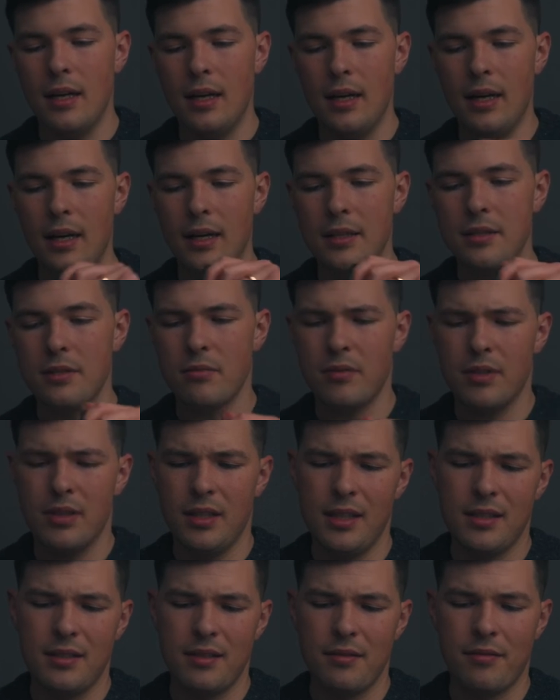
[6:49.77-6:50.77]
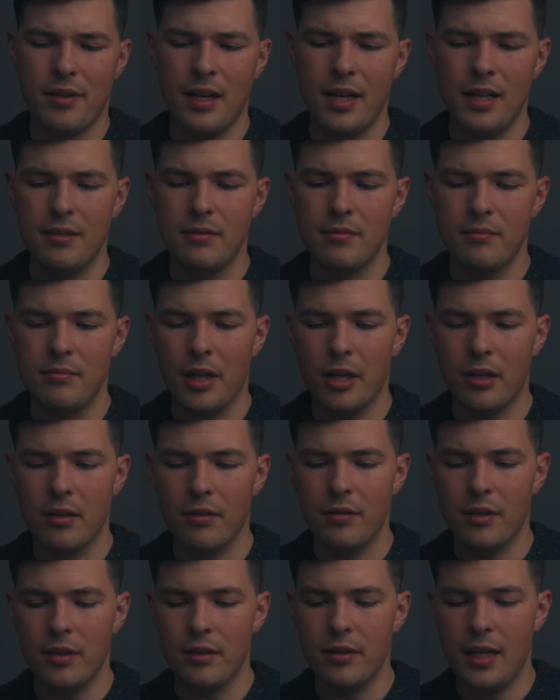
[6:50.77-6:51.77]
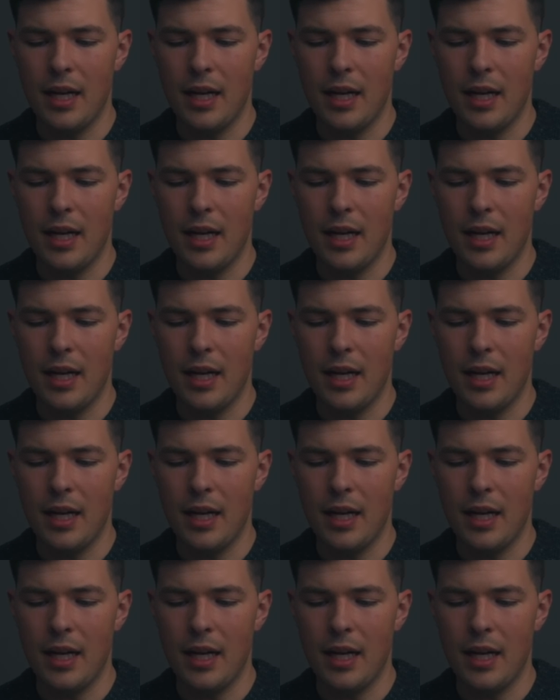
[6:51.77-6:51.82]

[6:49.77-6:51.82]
It's a fine microphone.